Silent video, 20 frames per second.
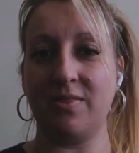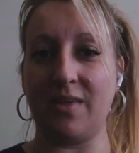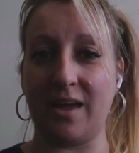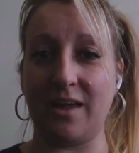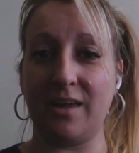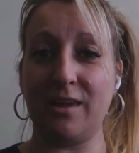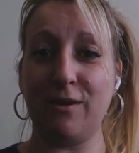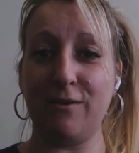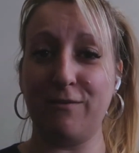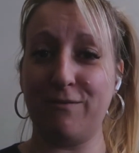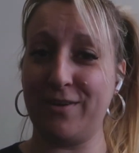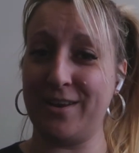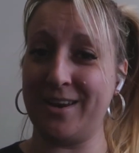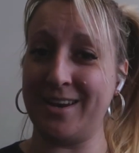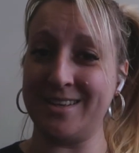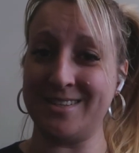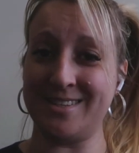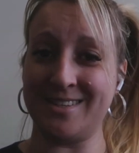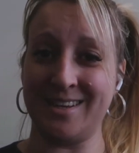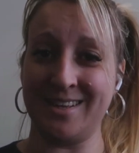Thank you for
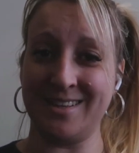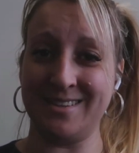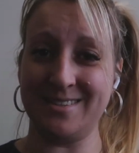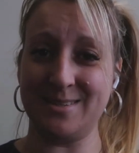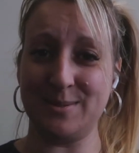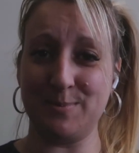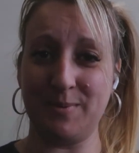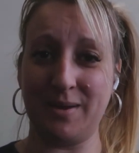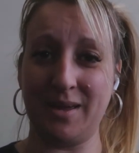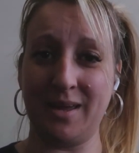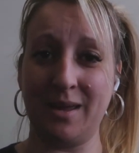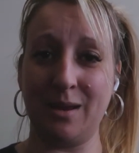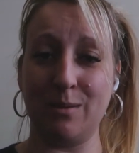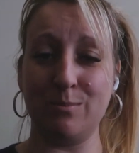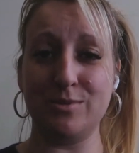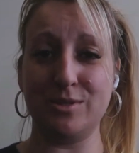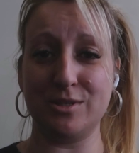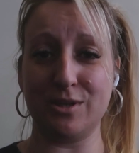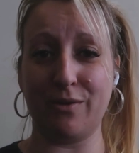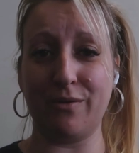listening to me.
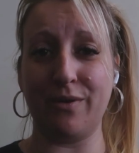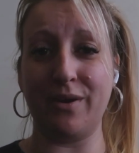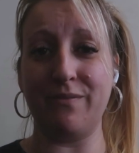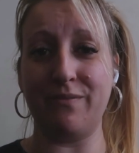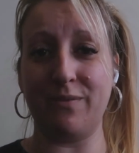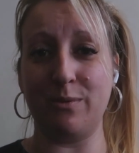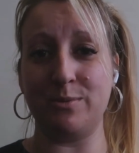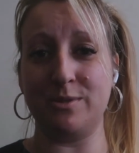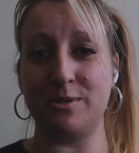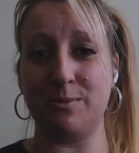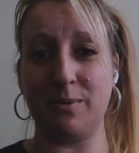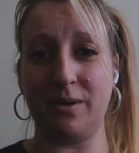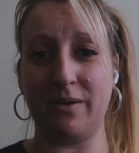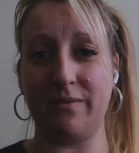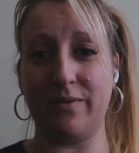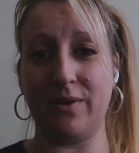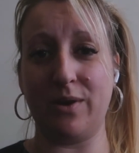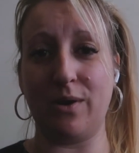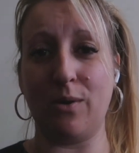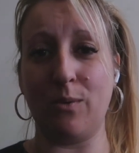I'm sorry if it was a bit
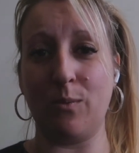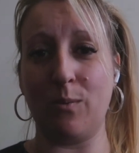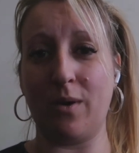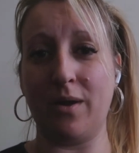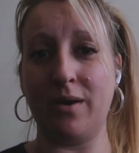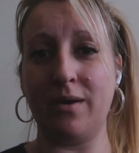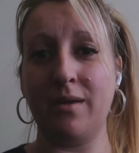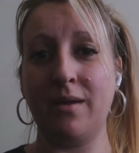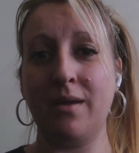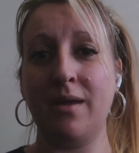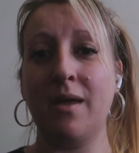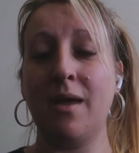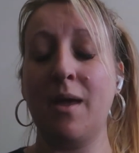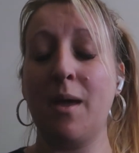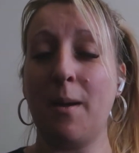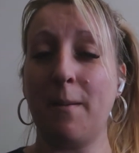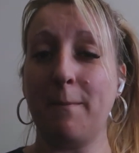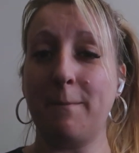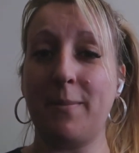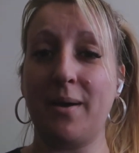of a long one,
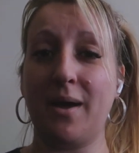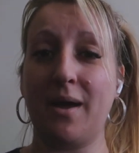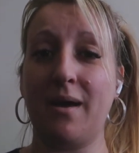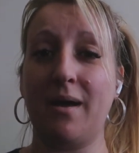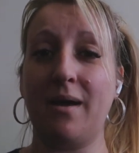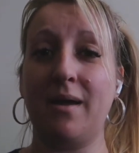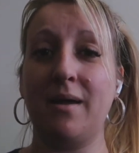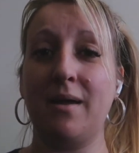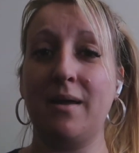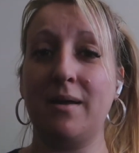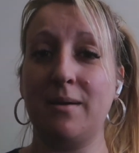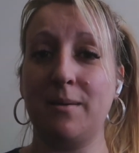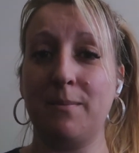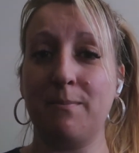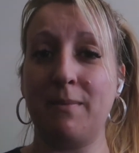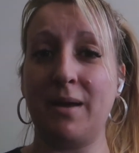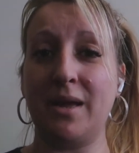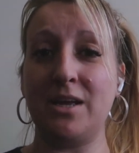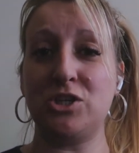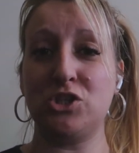but
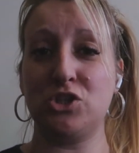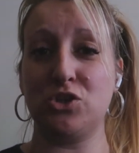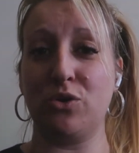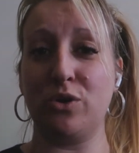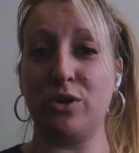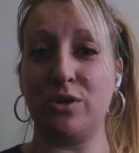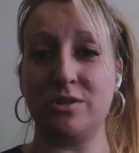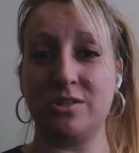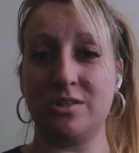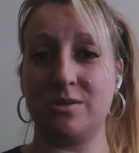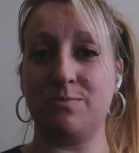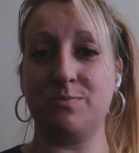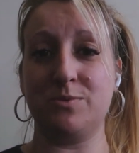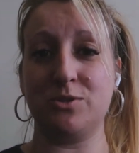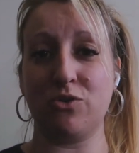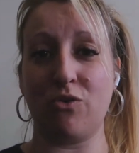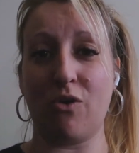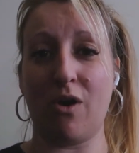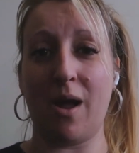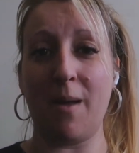make sure you
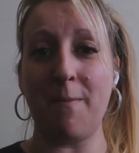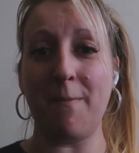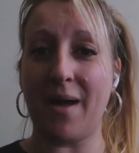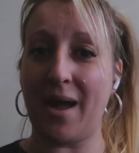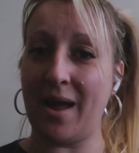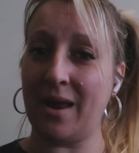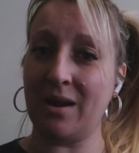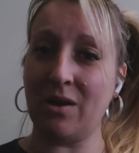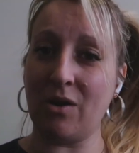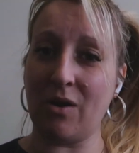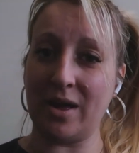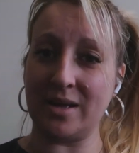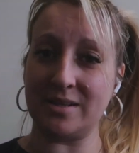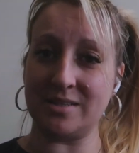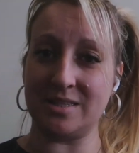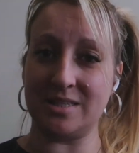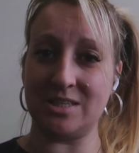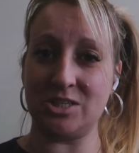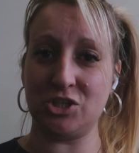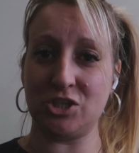subscribe and like
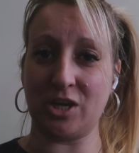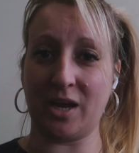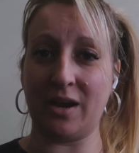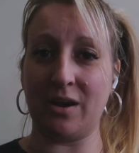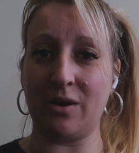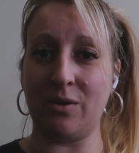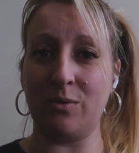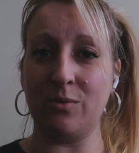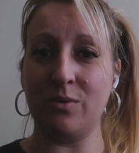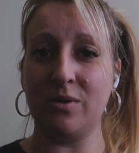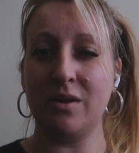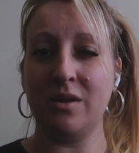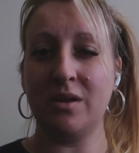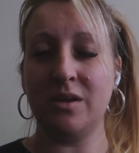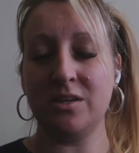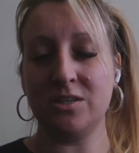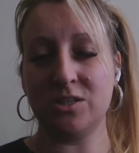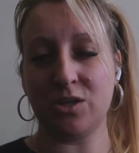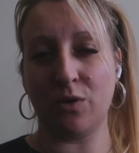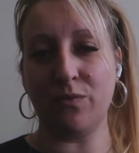to this channel.
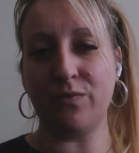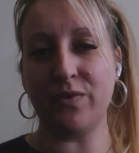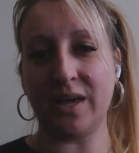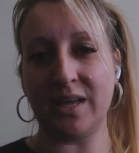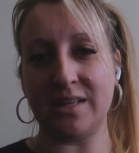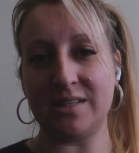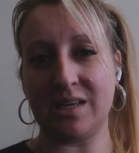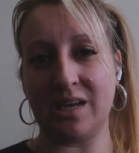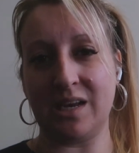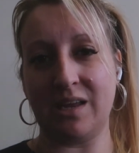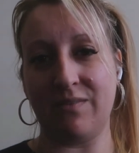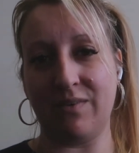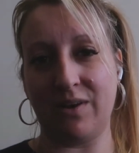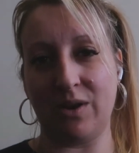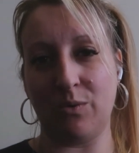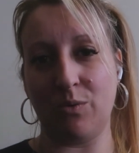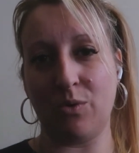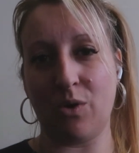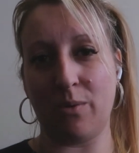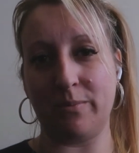Don't forget to leave a
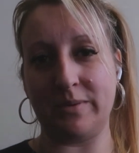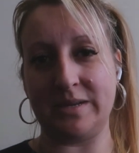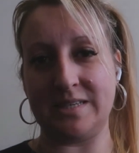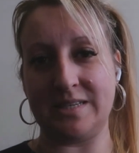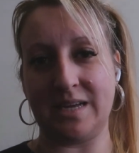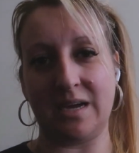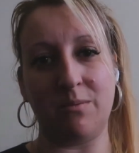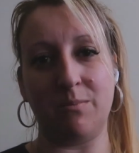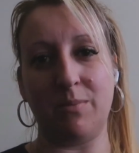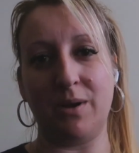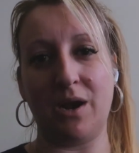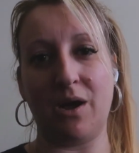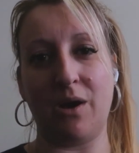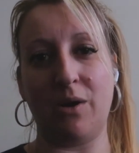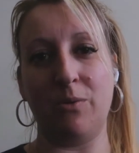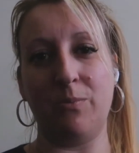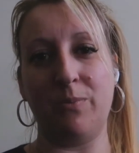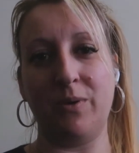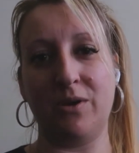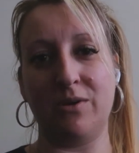little comment down
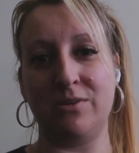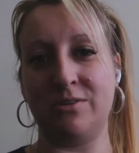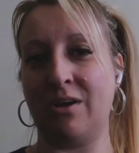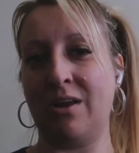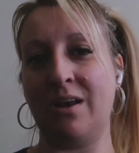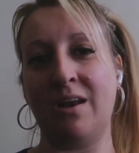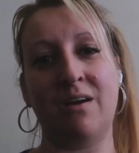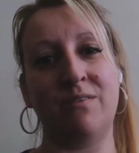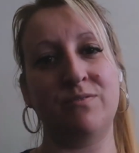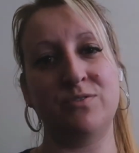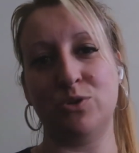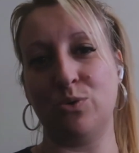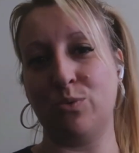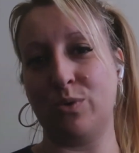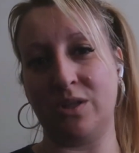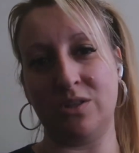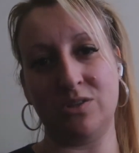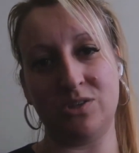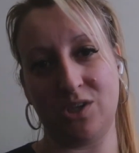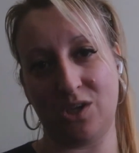below, because I love
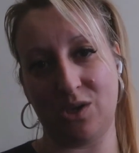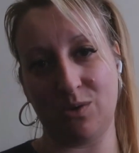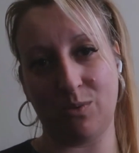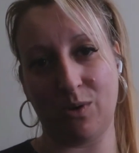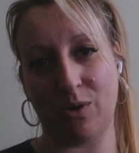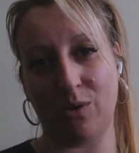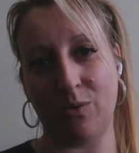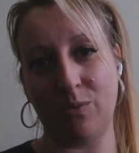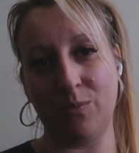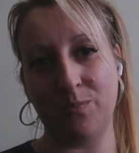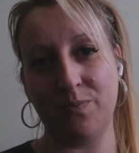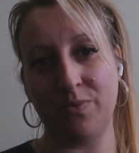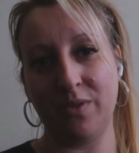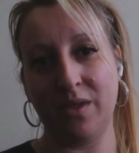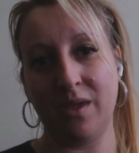talking to you all.